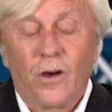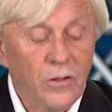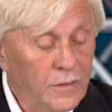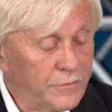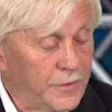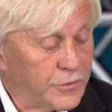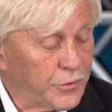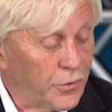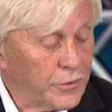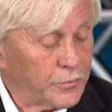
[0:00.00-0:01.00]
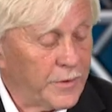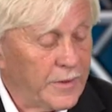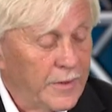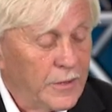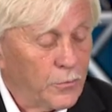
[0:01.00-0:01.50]
all of these stories,
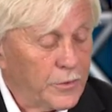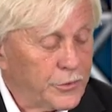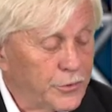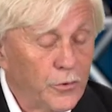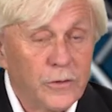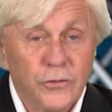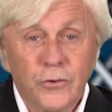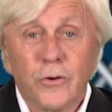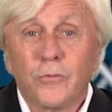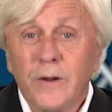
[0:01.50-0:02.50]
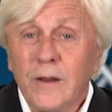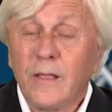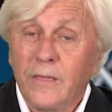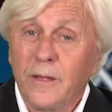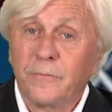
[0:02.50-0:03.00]
we sure enjoy
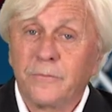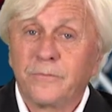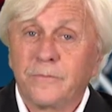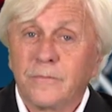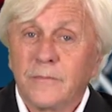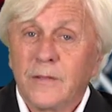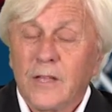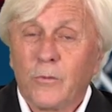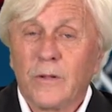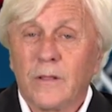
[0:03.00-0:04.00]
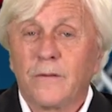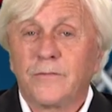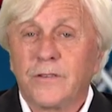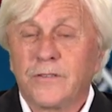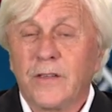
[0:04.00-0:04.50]
reading them. And we
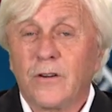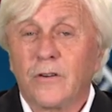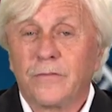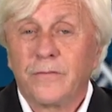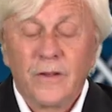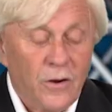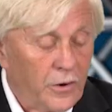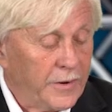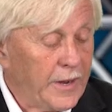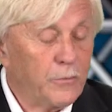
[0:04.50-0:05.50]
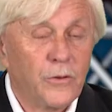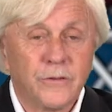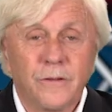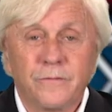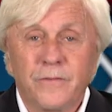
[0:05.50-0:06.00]
love to see our
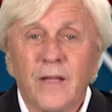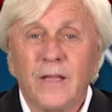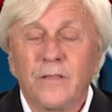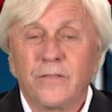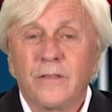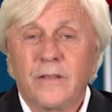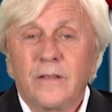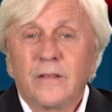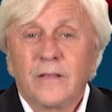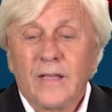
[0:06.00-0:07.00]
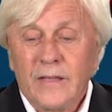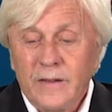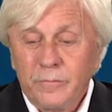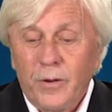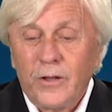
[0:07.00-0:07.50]
heroes of faith in
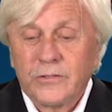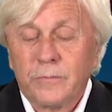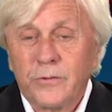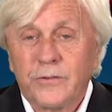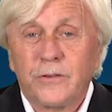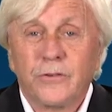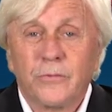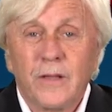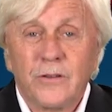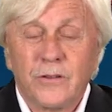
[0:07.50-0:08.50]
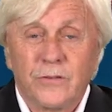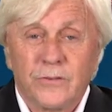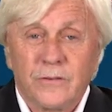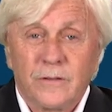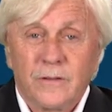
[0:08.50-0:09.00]
impossible
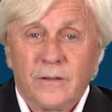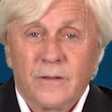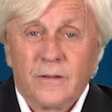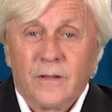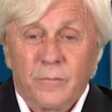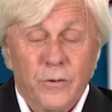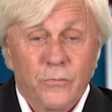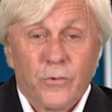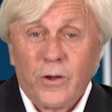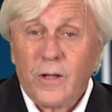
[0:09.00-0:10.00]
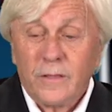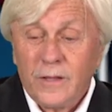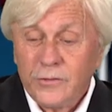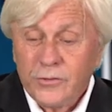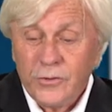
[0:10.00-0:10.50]
situations. But God
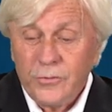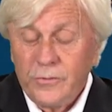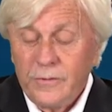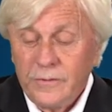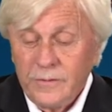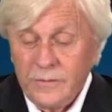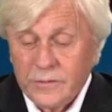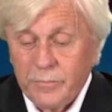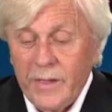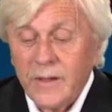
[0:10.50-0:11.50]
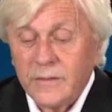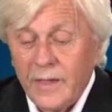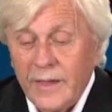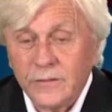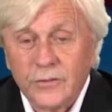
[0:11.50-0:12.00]
lets you
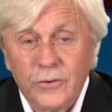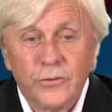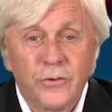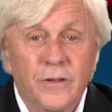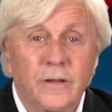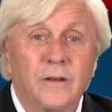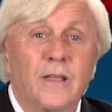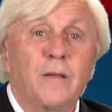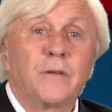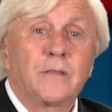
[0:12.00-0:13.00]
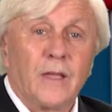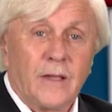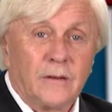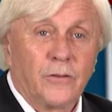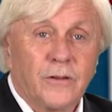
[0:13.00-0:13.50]
spectate so you can
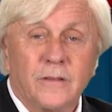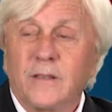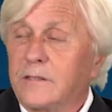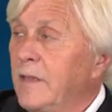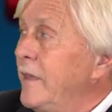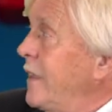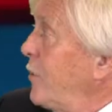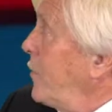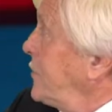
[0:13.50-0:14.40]
imitate. Look at this. He